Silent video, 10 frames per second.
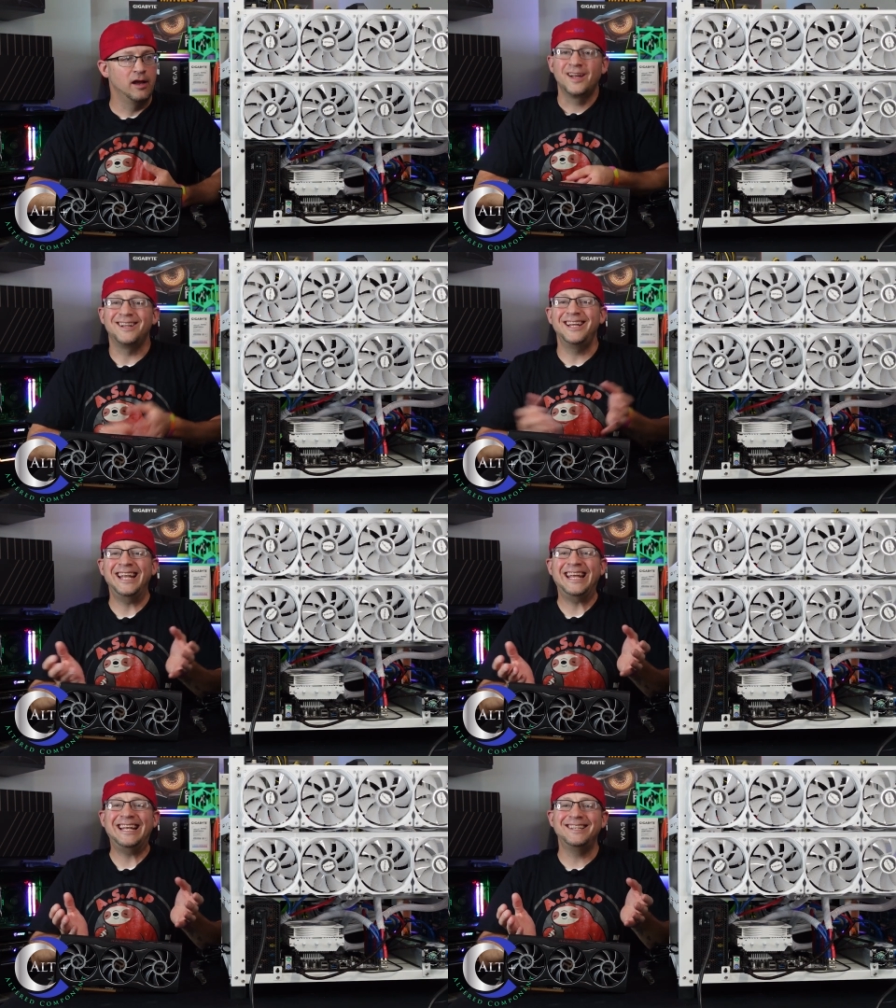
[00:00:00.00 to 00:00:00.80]

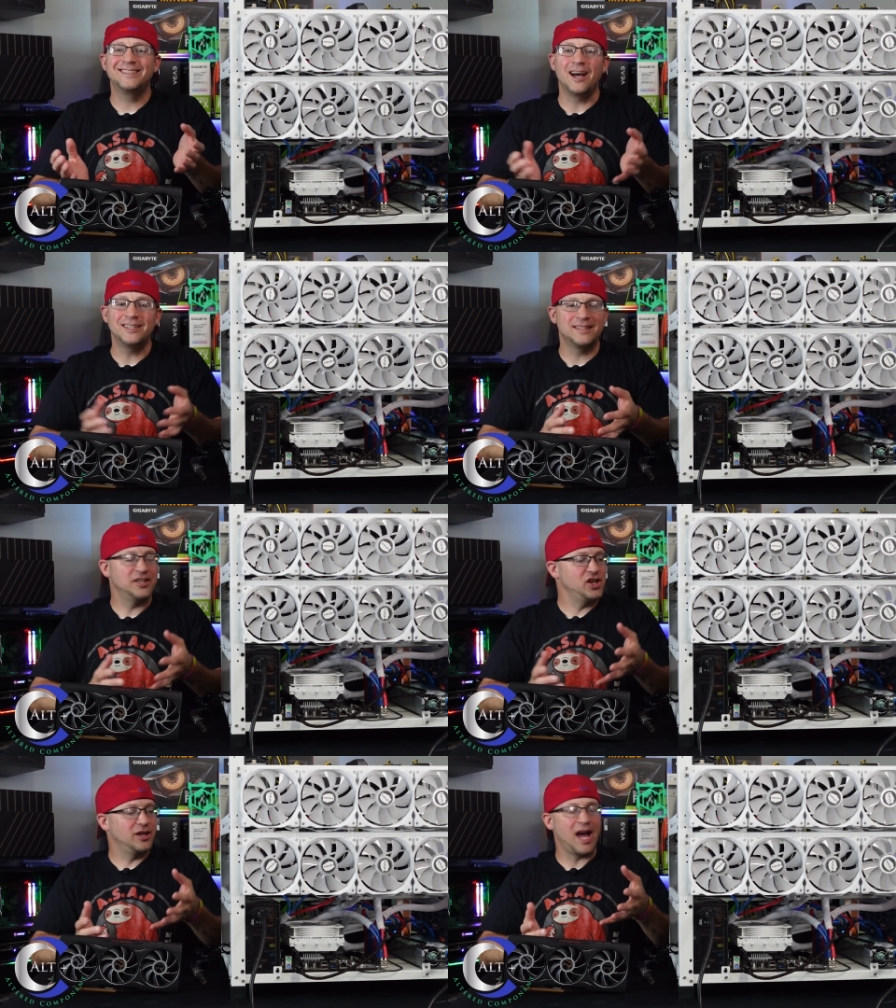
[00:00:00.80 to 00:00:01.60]
Cleaning and
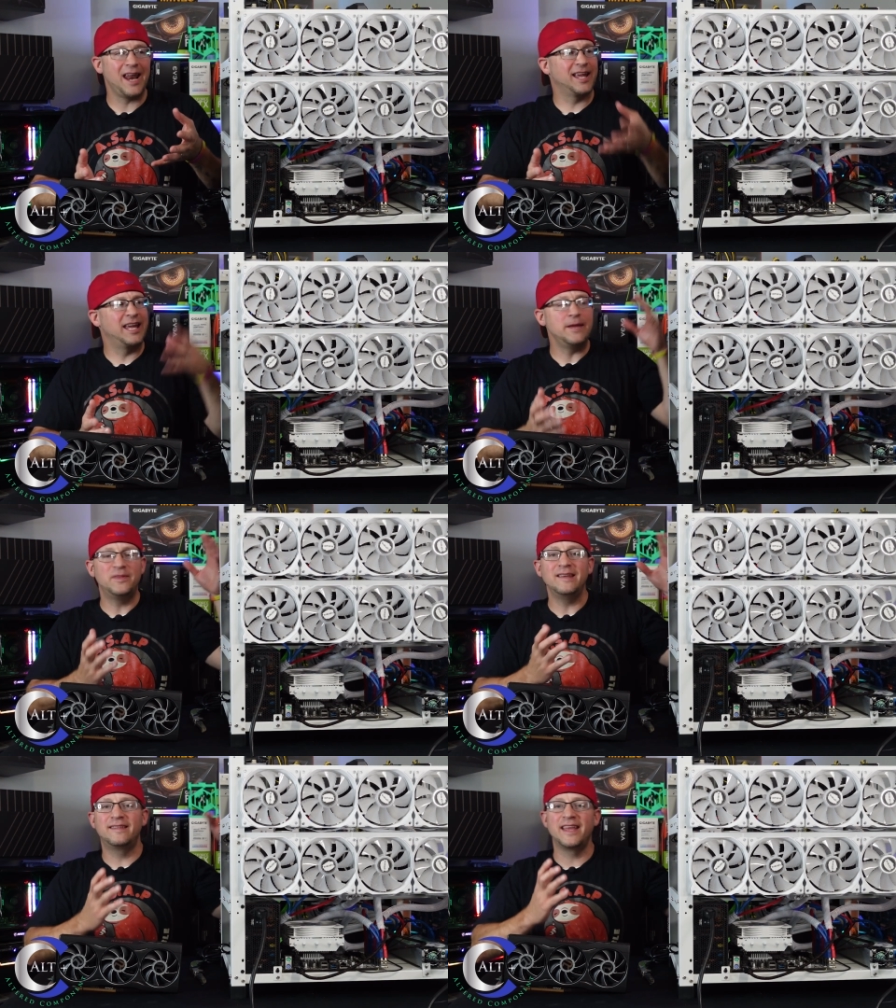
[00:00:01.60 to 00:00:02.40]
dusting, you gotta keep
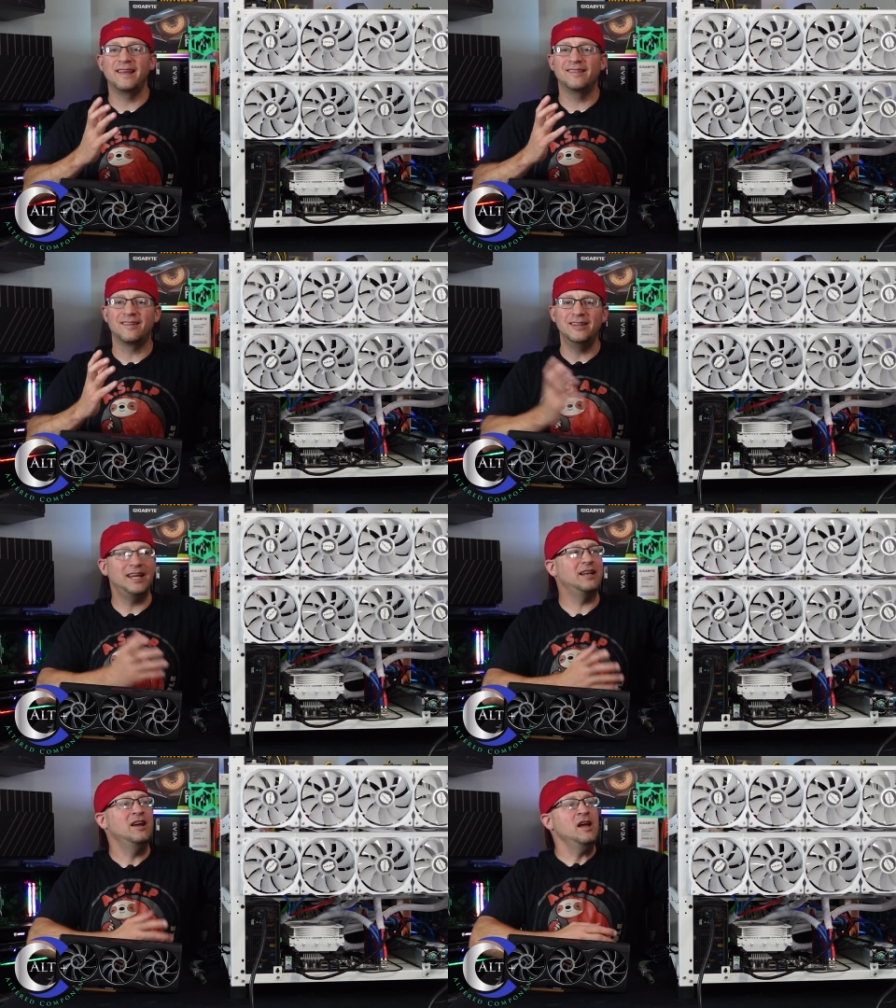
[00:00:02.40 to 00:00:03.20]
these things
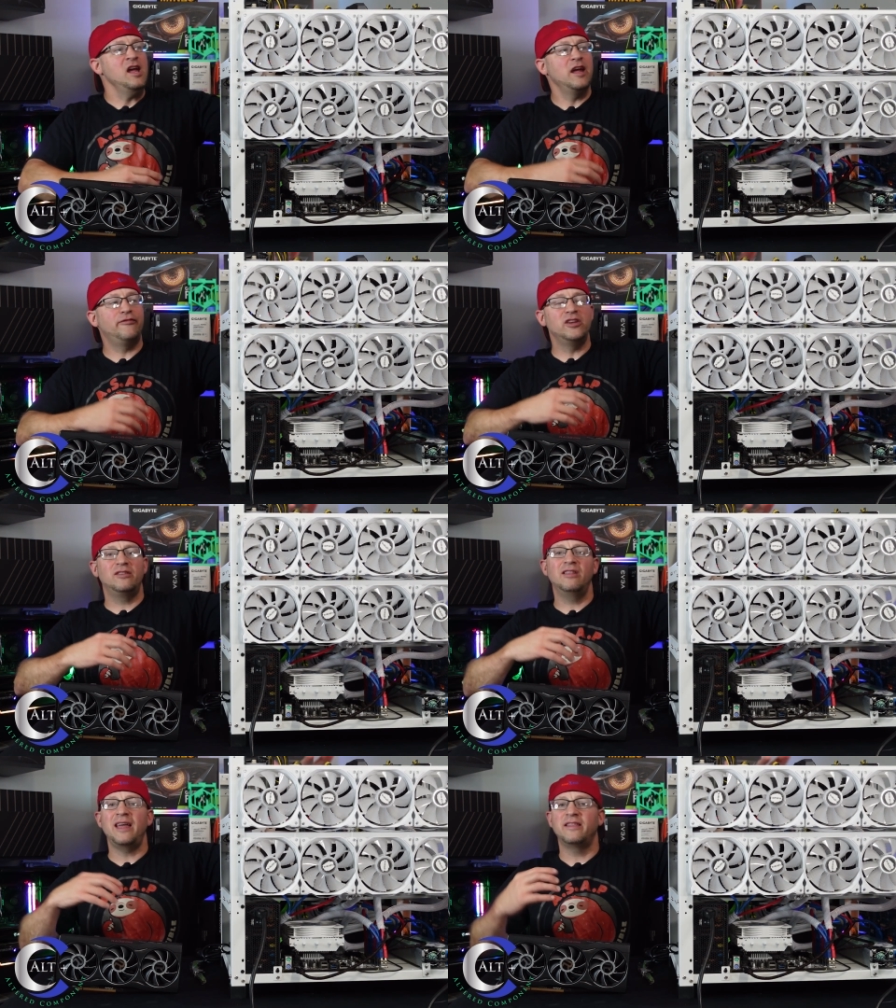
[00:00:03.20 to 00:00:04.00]
clean. If you
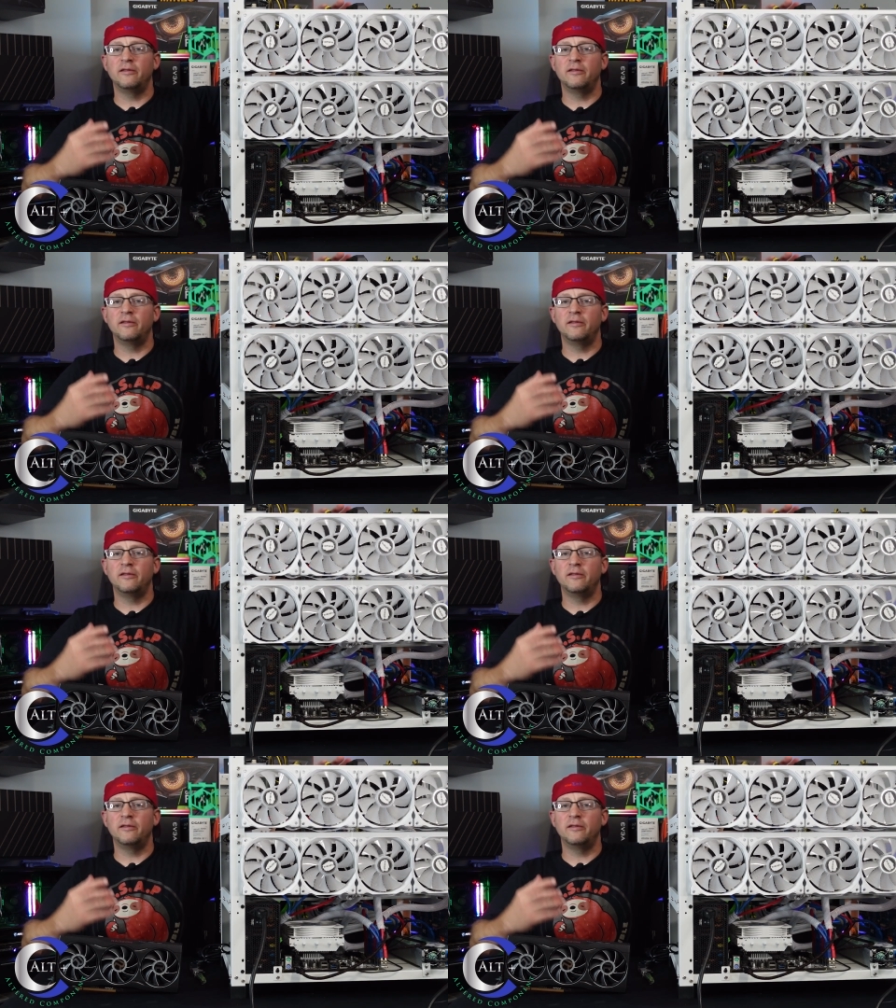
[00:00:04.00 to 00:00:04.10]
let the